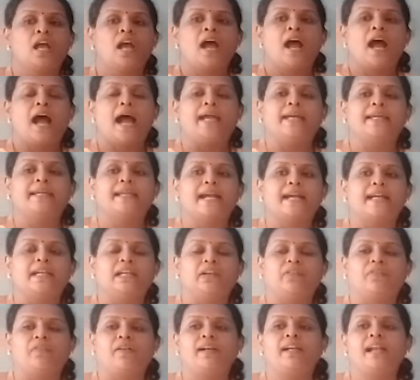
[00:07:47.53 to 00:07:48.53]
I can
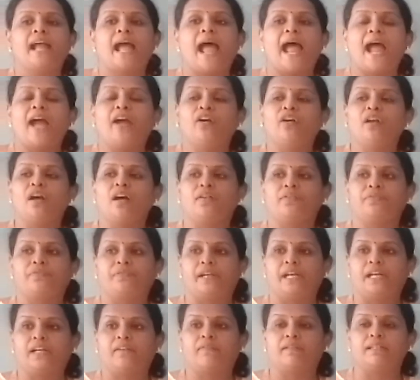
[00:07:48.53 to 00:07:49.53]
define angular
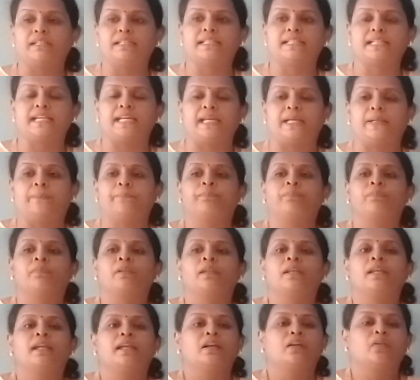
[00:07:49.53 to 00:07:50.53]
frequency
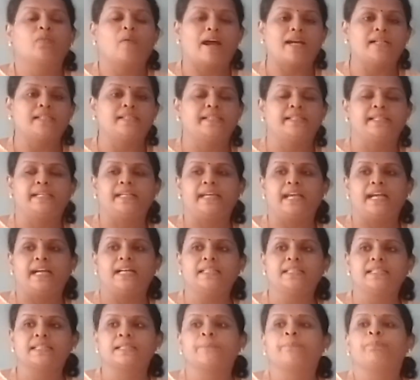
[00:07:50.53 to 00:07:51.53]
quantity
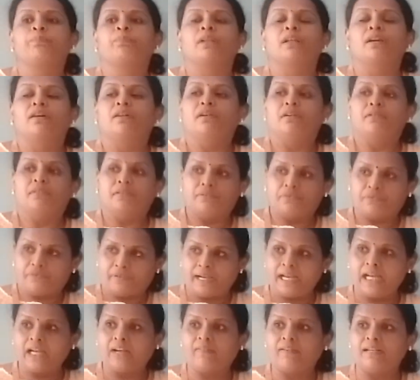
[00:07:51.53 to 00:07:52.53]
as
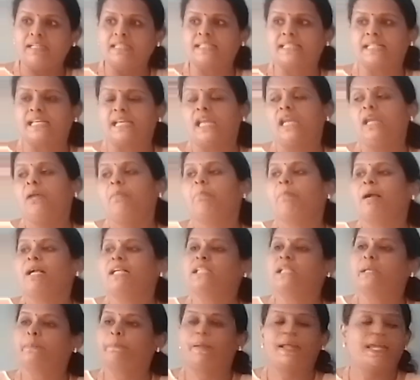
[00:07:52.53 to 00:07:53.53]
frequency
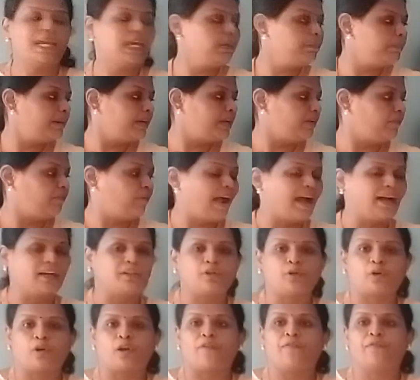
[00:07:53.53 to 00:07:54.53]
multiplying by a
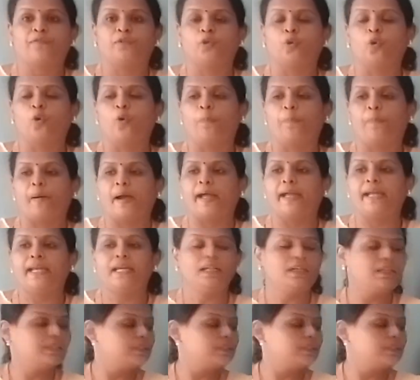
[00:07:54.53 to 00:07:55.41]
factor of 2 pi.